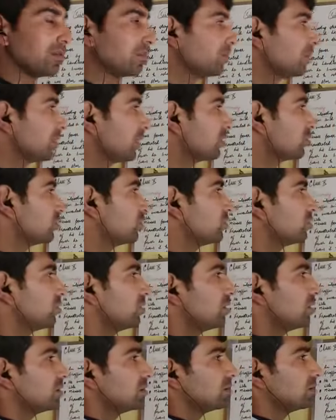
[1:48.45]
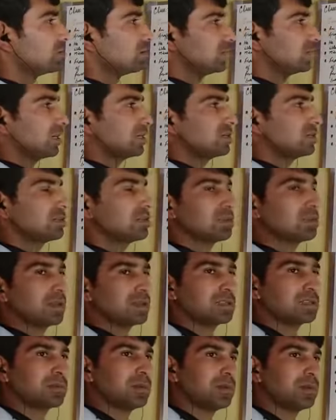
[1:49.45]
because usually scientists
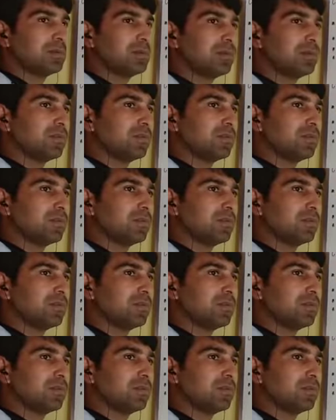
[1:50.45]
experiment